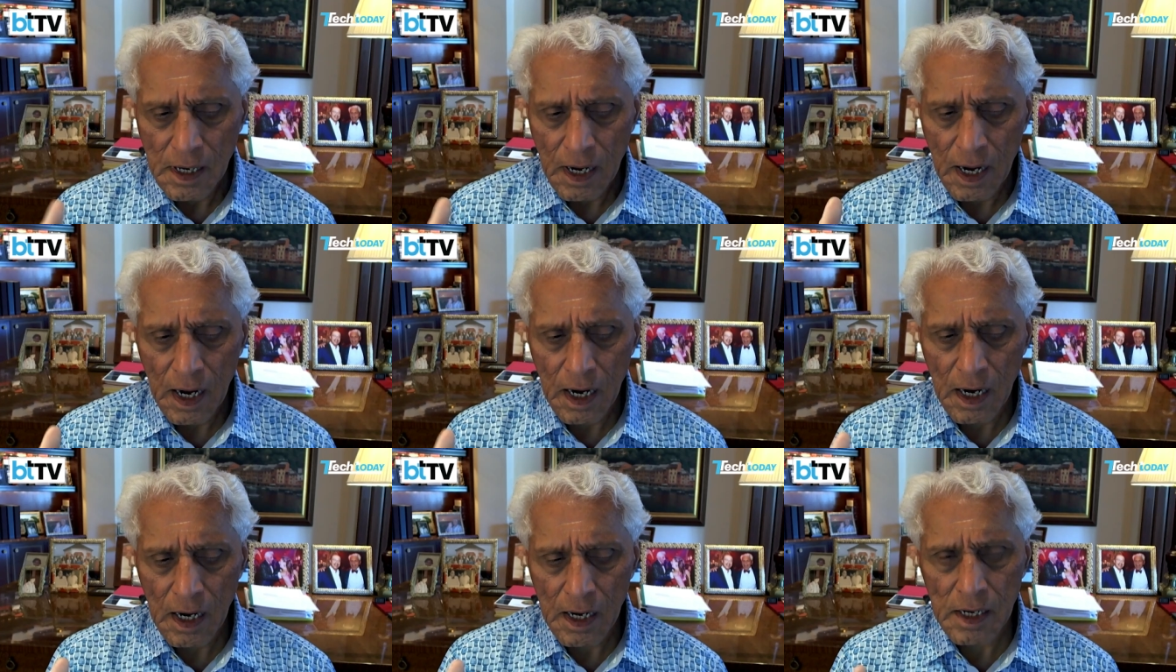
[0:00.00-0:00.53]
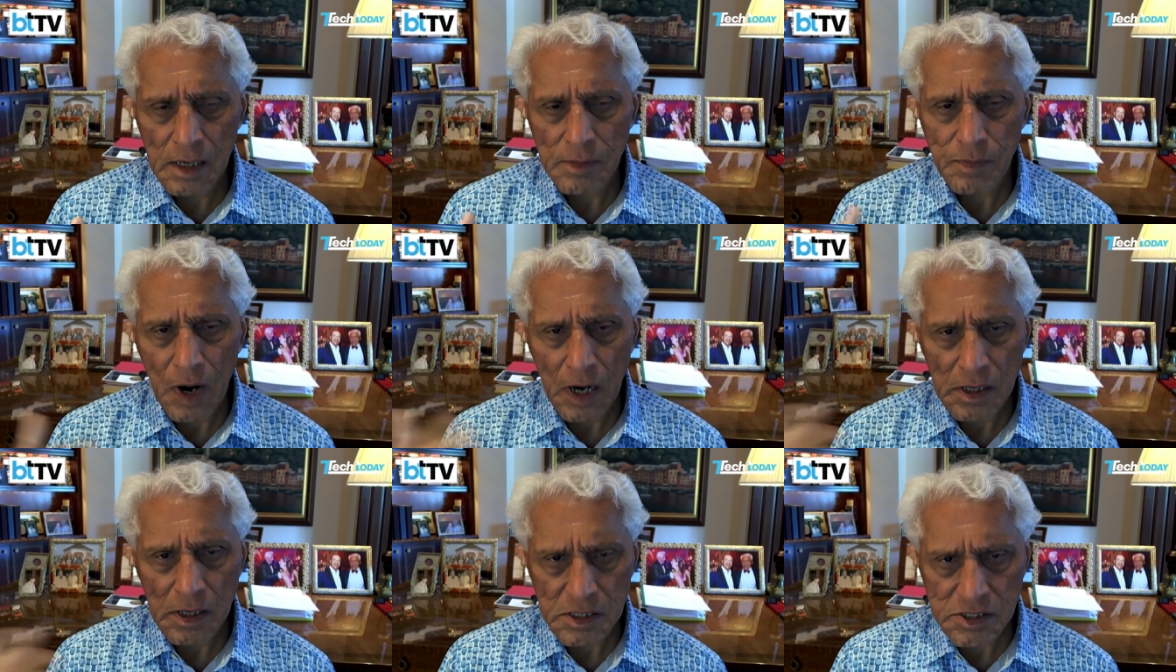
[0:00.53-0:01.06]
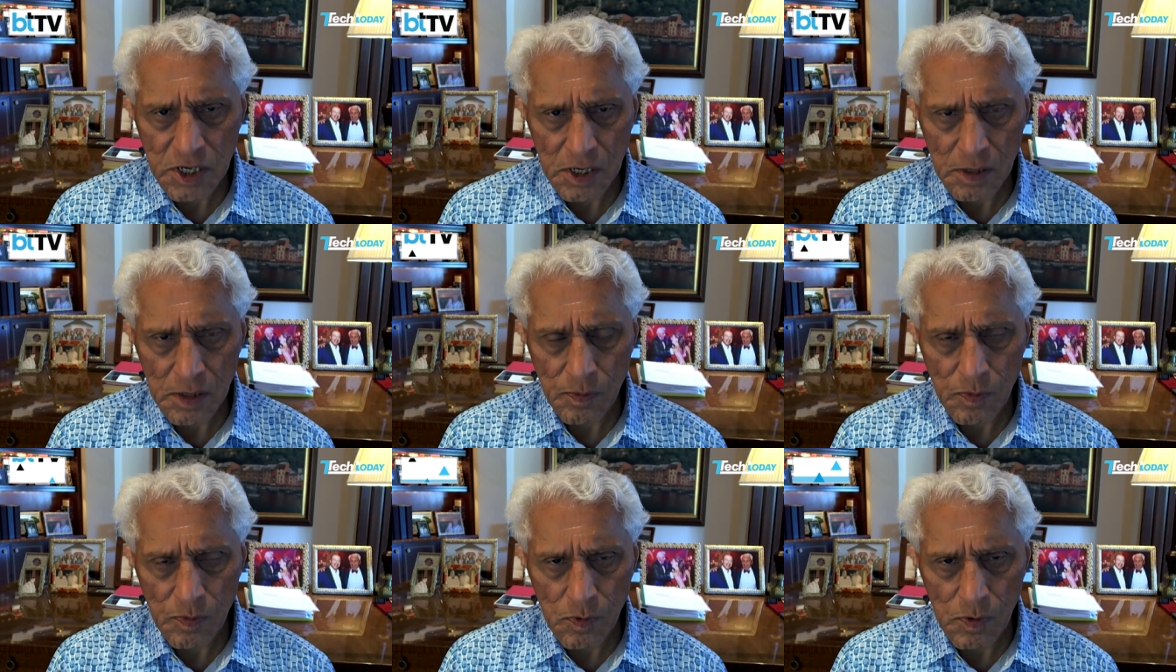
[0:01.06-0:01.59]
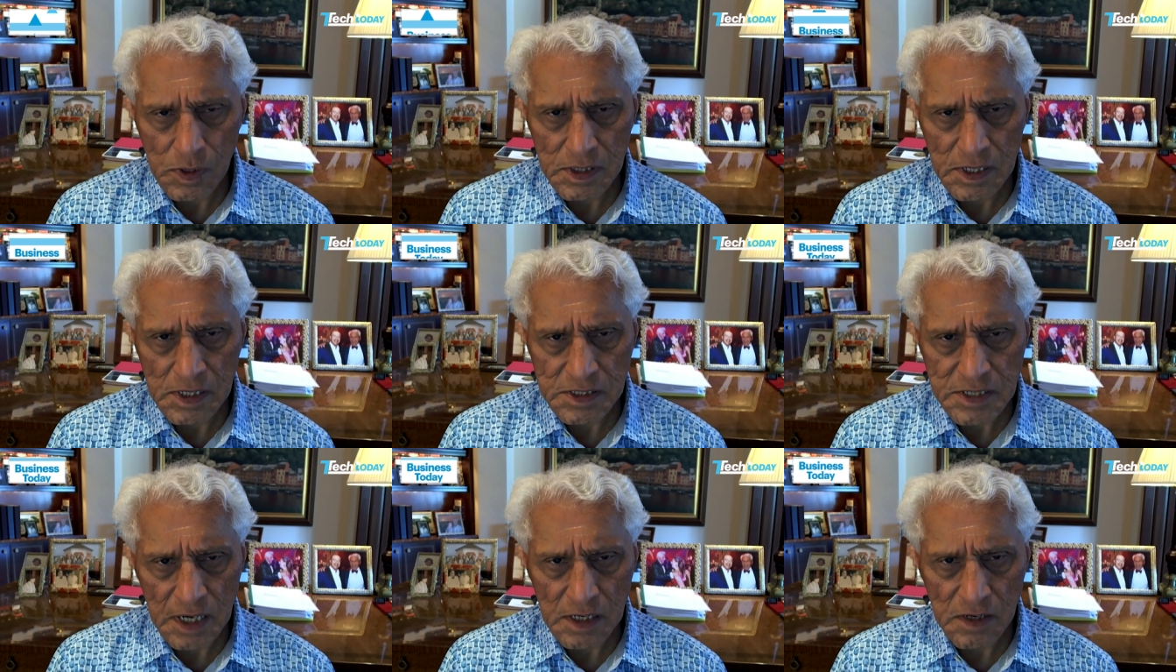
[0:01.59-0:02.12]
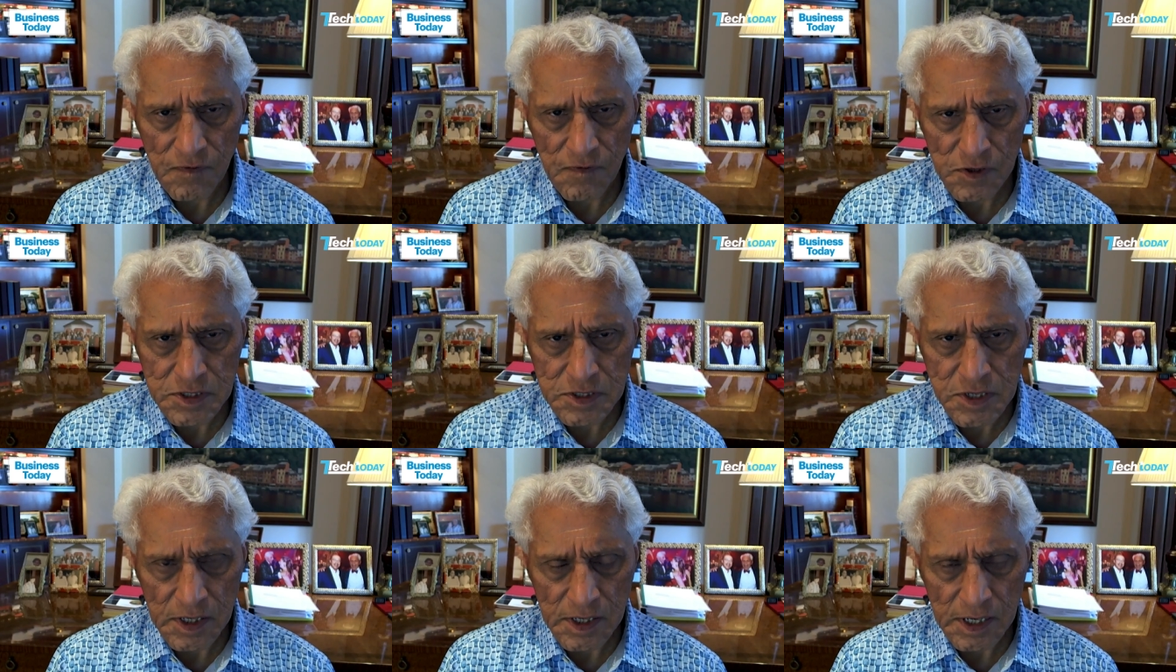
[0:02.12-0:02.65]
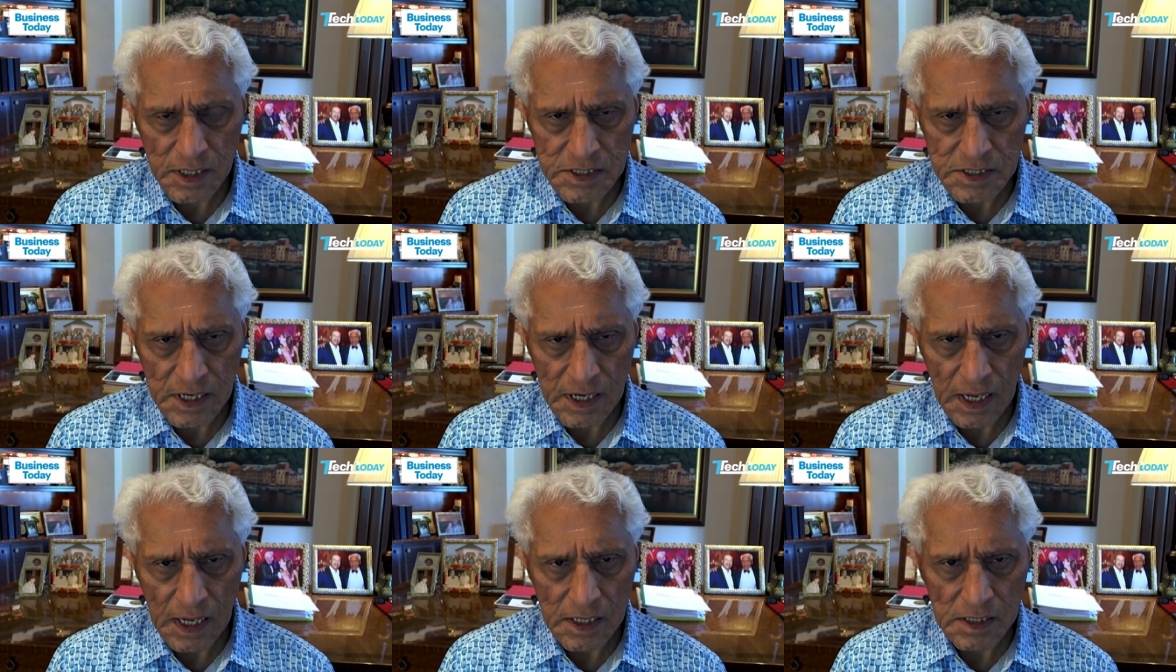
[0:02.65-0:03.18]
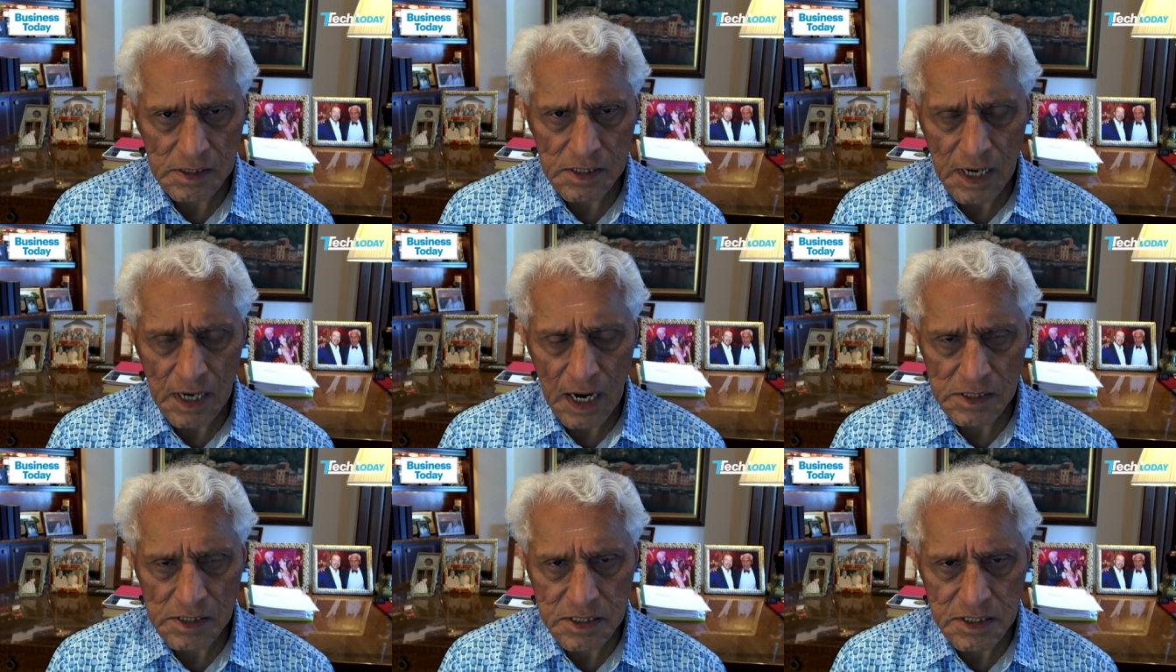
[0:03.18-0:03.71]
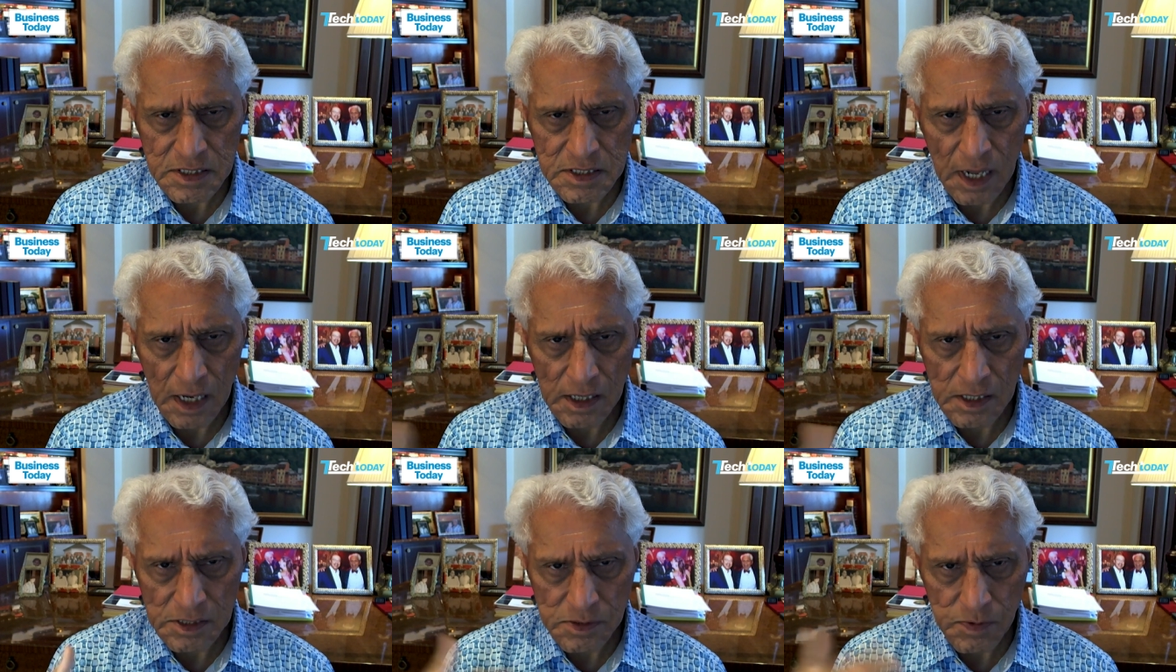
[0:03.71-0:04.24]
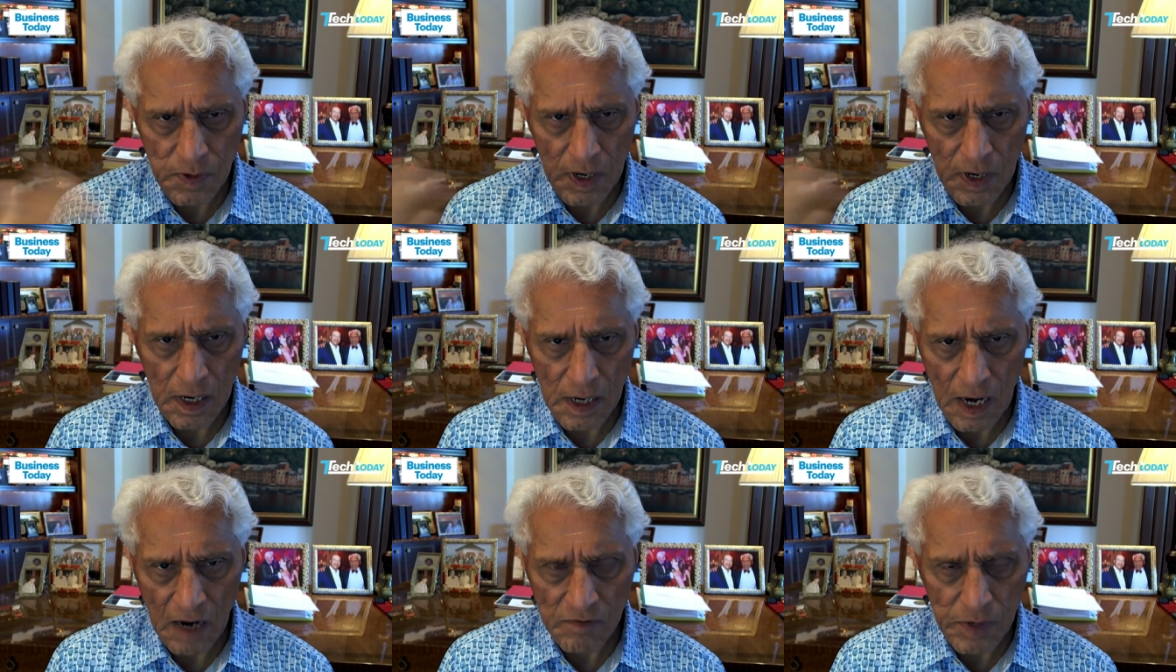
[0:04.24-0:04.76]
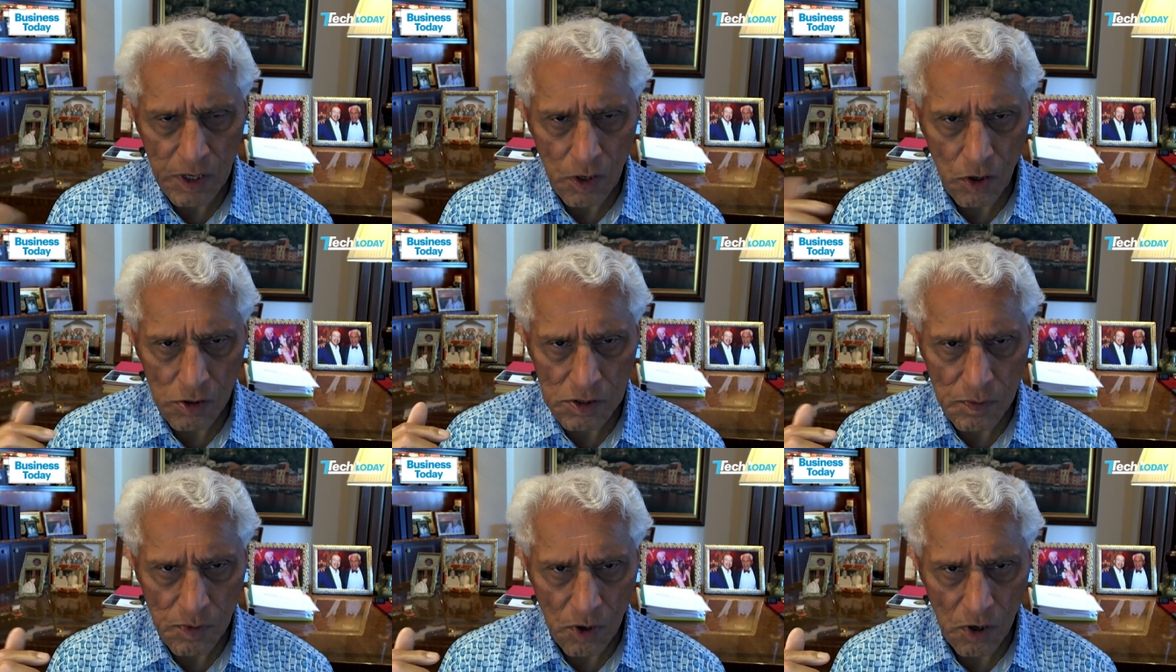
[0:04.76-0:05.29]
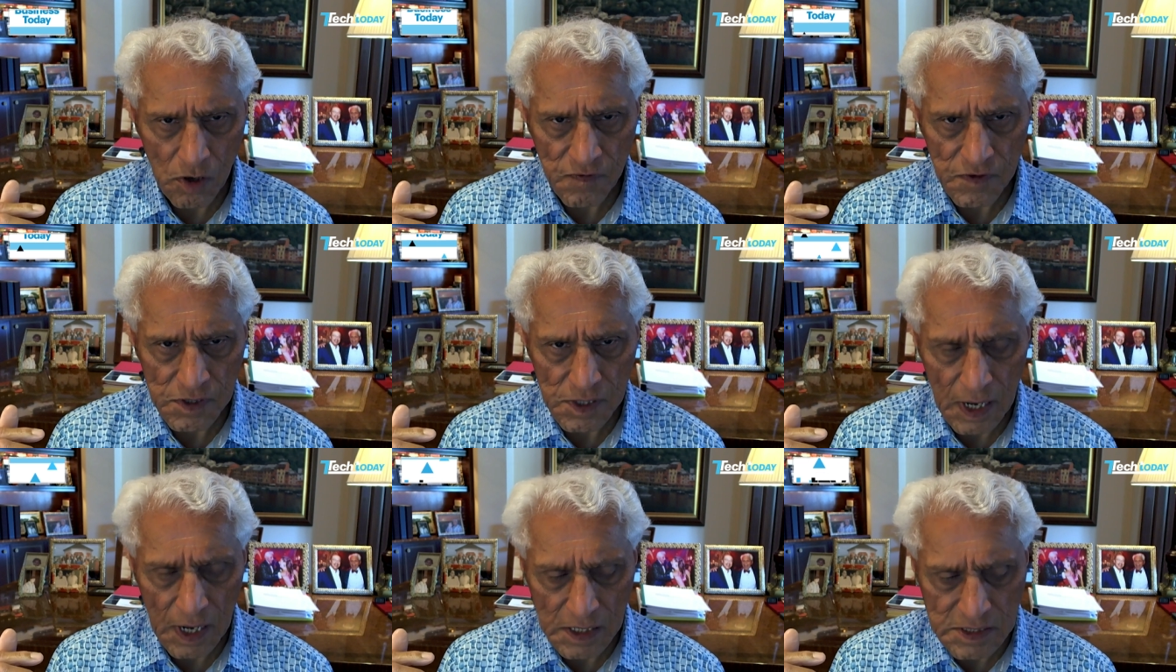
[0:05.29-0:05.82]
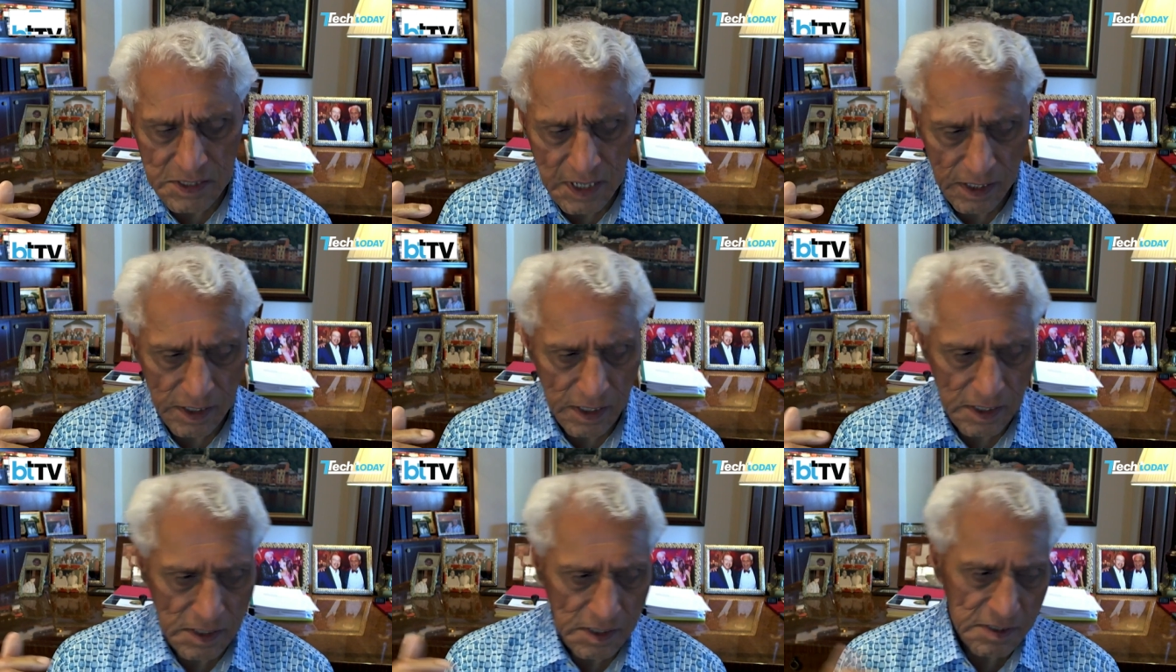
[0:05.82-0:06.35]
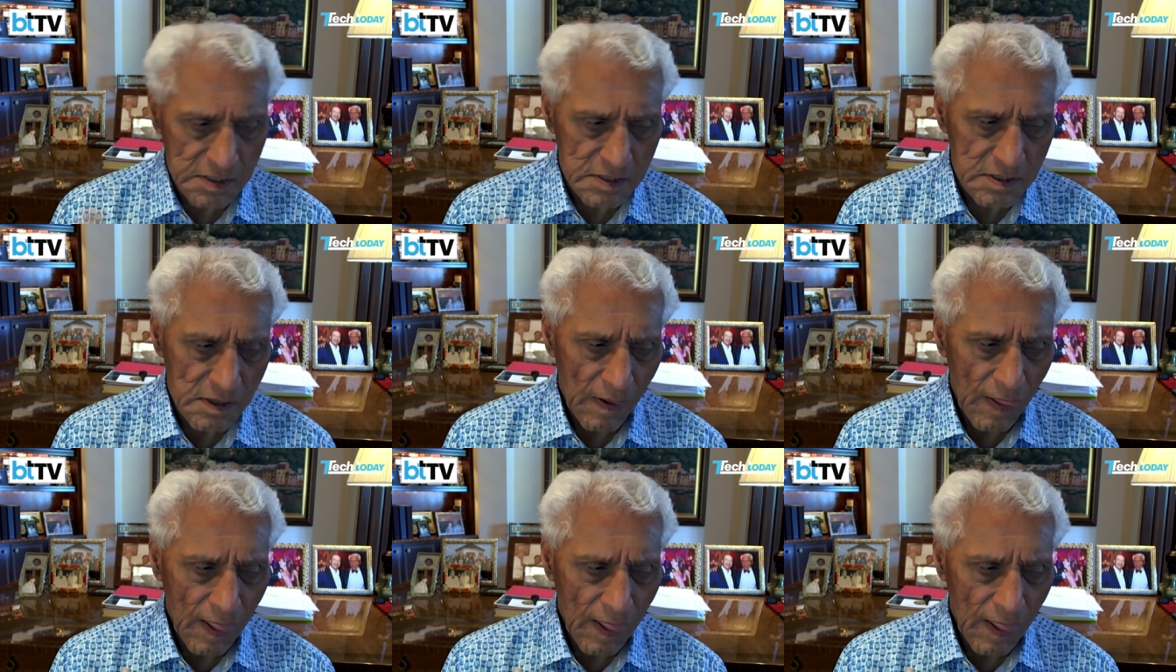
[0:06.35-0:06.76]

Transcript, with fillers: in partnership with the Center for Strategic and International Studies, where I've been on the board for the last 10 years.